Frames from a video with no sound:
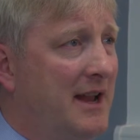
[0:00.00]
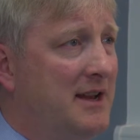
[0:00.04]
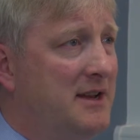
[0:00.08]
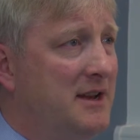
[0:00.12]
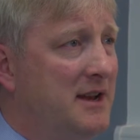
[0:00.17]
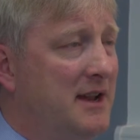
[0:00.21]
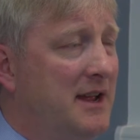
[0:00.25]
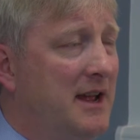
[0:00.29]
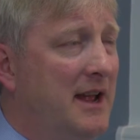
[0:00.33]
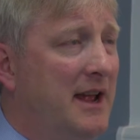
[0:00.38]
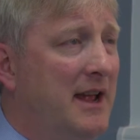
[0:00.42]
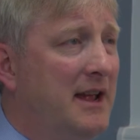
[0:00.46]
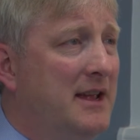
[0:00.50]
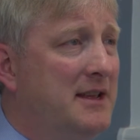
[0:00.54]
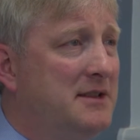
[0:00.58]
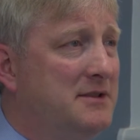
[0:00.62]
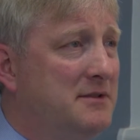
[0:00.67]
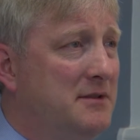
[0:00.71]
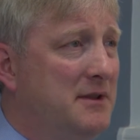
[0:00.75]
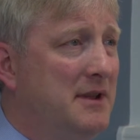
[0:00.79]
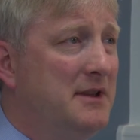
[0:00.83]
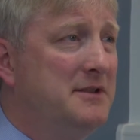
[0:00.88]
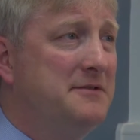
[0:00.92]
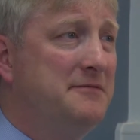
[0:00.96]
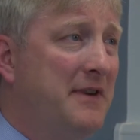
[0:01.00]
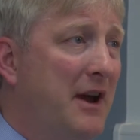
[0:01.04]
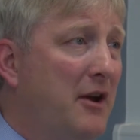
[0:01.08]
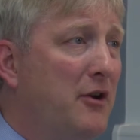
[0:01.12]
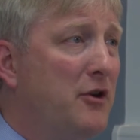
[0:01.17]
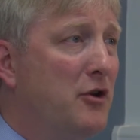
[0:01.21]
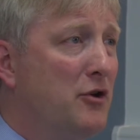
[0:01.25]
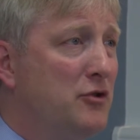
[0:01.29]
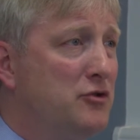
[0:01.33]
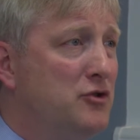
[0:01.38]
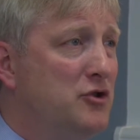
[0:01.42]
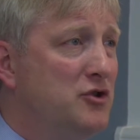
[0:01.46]
and it is
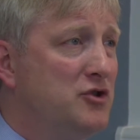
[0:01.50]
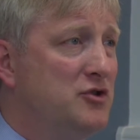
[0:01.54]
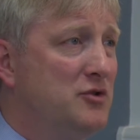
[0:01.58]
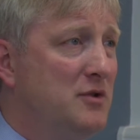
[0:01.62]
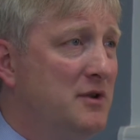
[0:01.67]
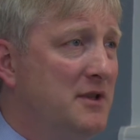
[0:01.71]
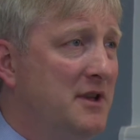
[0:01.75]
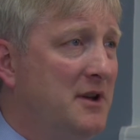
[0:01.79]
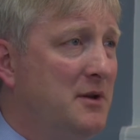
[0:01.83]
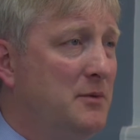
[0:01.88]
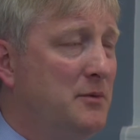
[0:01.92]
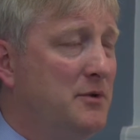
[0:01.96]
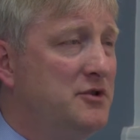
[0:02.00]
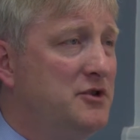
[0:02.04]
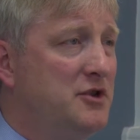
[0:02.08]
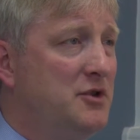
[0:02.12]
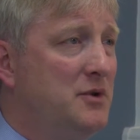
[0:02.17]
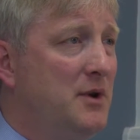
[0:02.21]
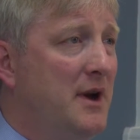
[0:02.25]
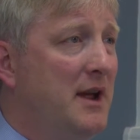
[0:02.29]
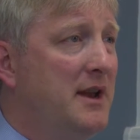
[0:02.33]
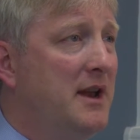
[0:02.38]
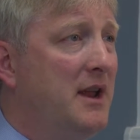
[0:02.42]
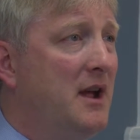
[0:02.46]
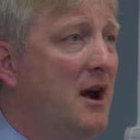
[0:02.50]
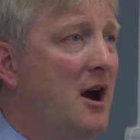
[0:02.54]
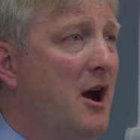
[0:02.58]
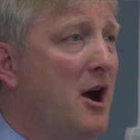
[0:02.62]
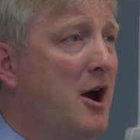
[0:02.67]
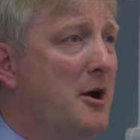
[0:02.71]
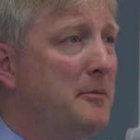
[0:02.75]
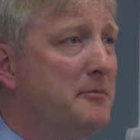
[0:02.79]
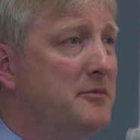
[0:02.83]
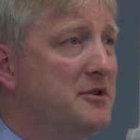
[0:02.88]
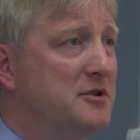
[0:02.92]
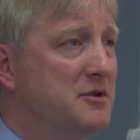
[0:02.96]
very unusual that it would do any
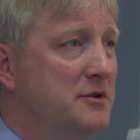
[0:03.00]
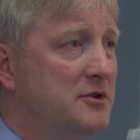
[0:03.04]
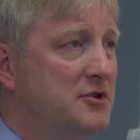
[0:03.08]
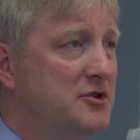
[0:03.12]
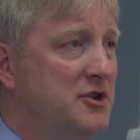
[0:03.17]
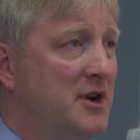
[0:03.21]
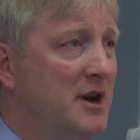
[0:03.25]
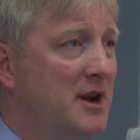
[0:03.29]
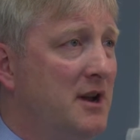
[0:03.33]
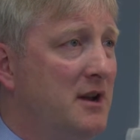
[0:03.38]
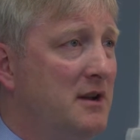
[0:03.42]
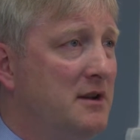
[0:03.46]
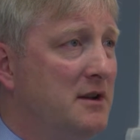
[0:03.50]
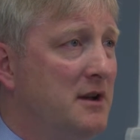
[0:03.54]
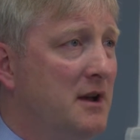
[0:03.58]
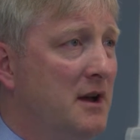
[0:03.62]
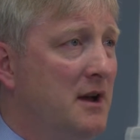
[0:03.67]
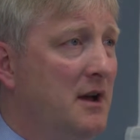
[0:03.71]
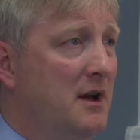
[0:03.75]
harm to a child.